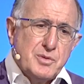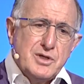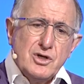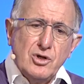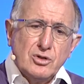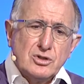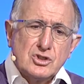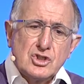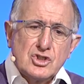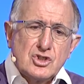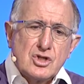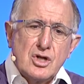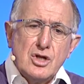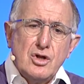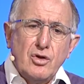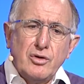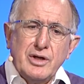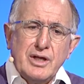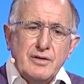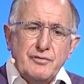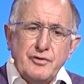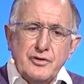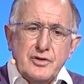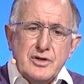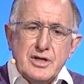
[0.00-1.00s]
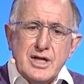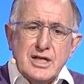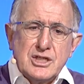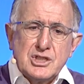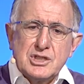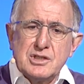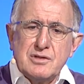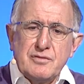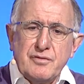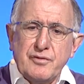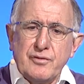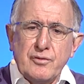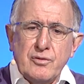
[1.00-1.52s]
We're not longing for the
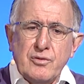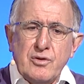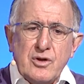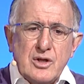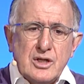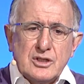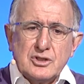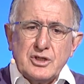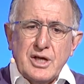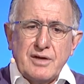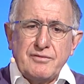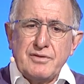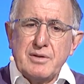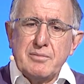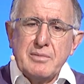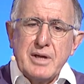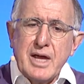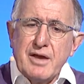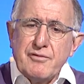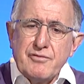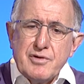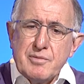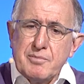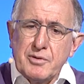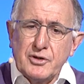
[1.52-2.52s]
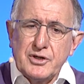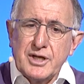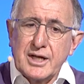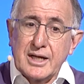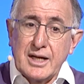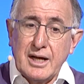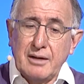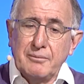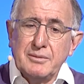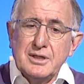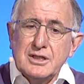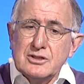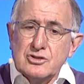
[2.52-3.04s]
nation for to have them everybody
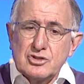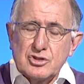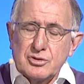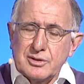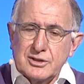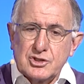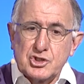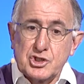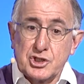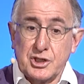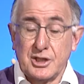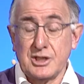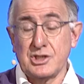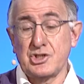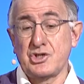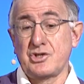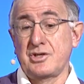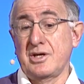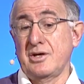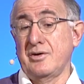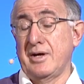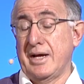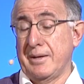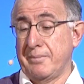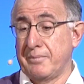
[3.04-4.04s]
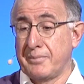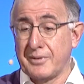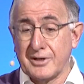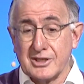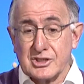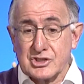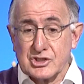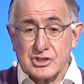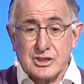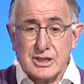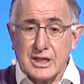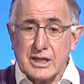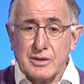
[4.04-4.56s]
come into a church, though I
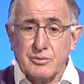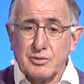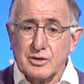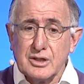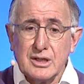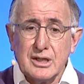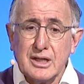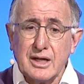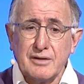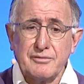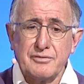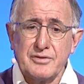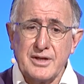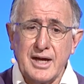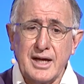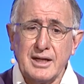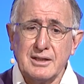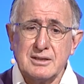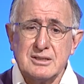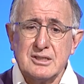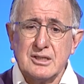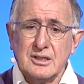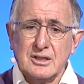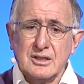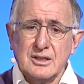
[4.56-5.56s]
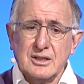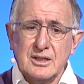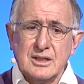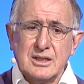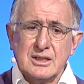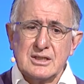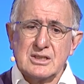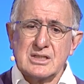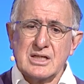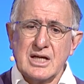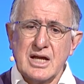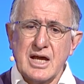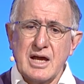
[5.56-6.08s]
personally would love that
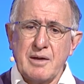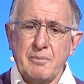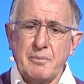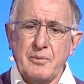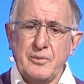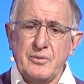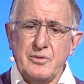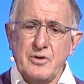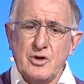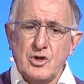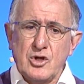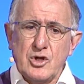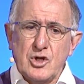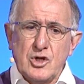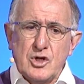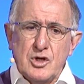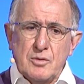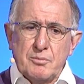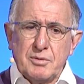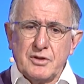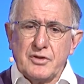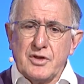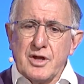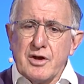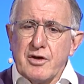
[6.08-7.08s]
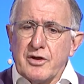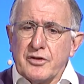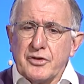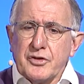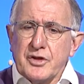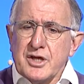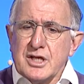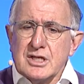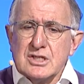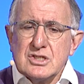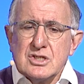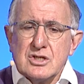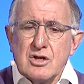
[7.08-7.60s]
to happen. But there are
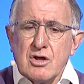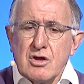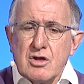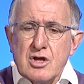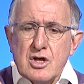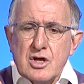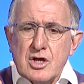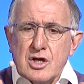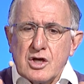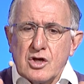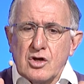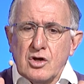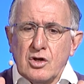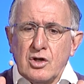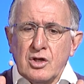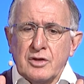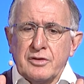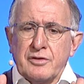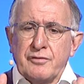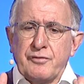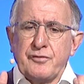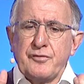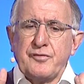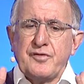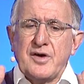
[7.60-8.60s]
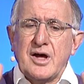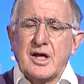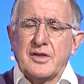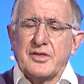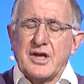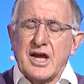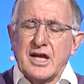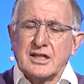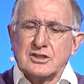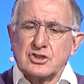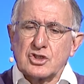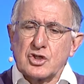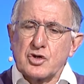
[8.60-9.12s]
things that are God the Father
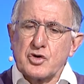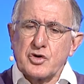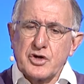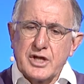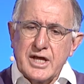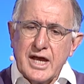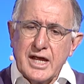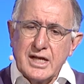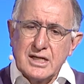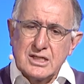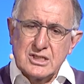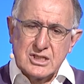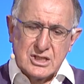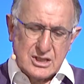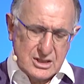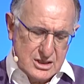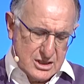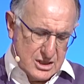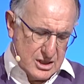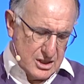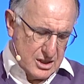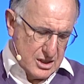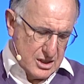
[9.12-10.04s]
has created.